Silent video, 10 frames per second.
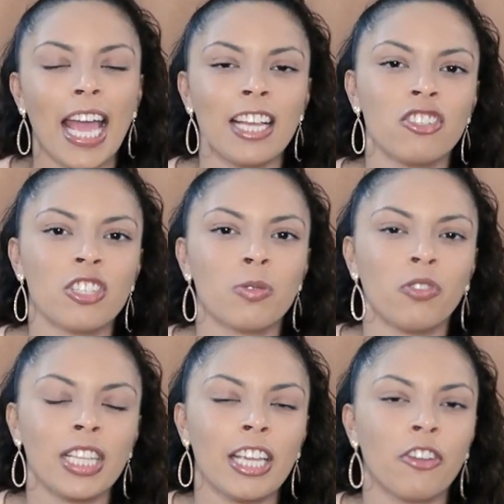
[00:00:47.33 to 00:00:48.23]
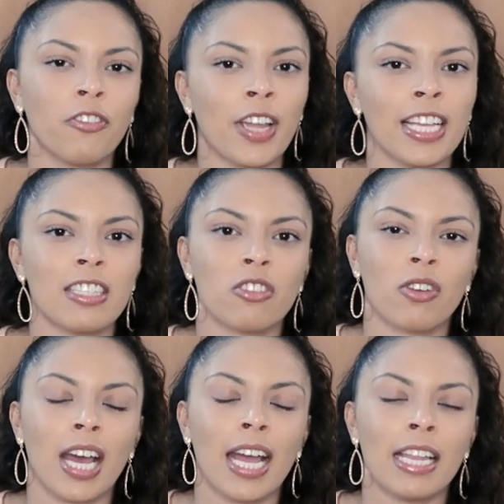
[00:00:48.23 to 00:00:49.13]
and just really great to
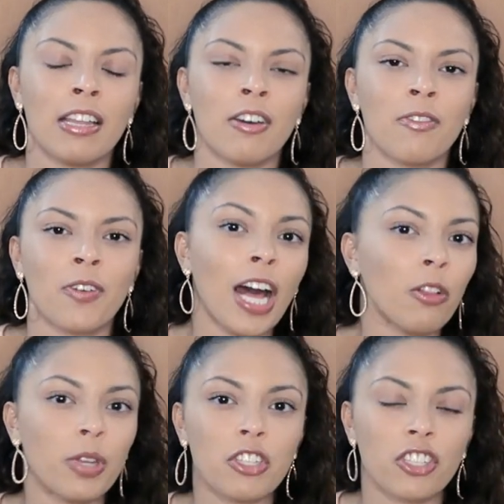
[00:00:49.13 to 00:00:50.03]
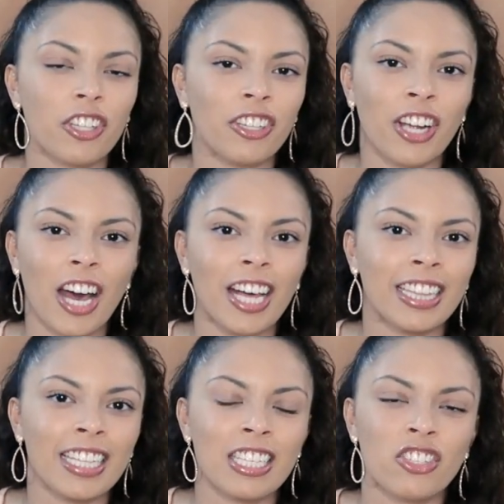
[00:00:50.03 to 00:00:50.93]
kind of follow each other
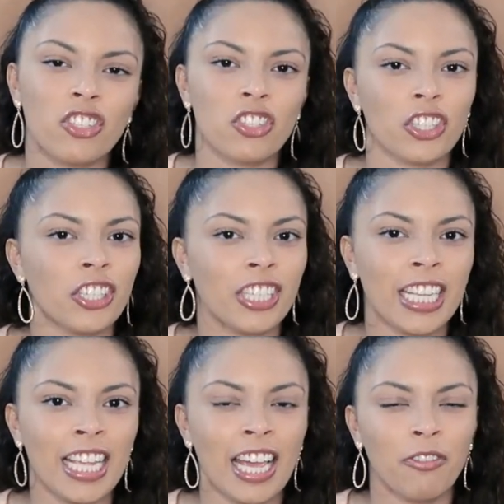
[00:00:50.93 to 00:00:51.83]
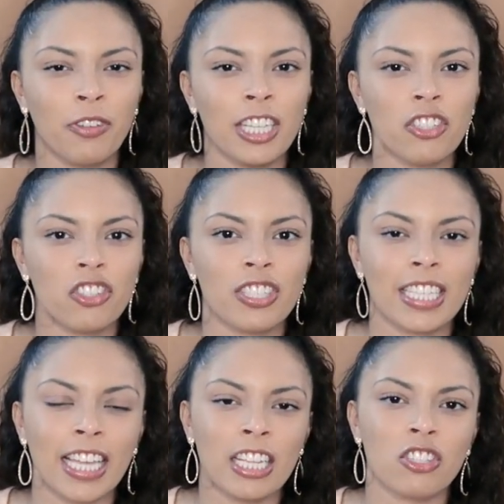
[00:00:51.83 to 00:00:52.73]
on this journey and really
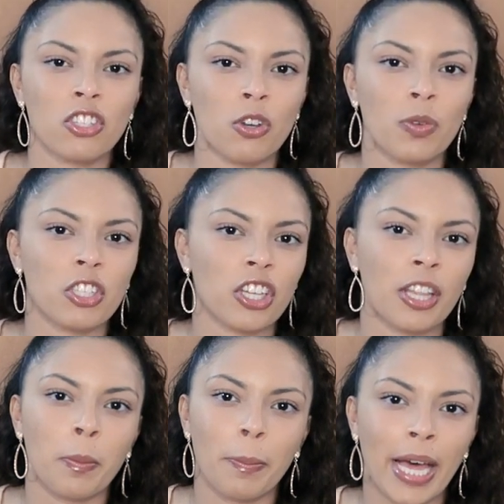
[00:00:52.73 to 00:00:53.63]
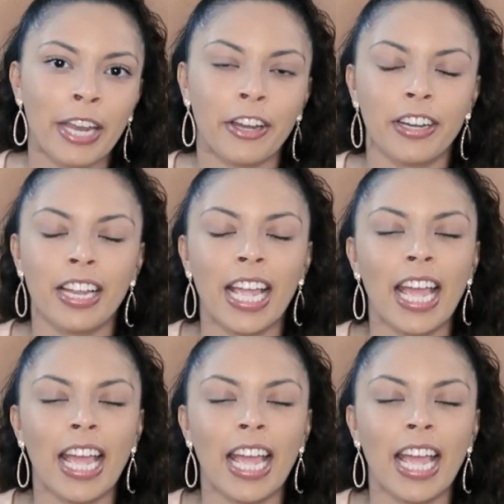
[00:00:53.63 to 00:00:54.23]
just getting to know each other better.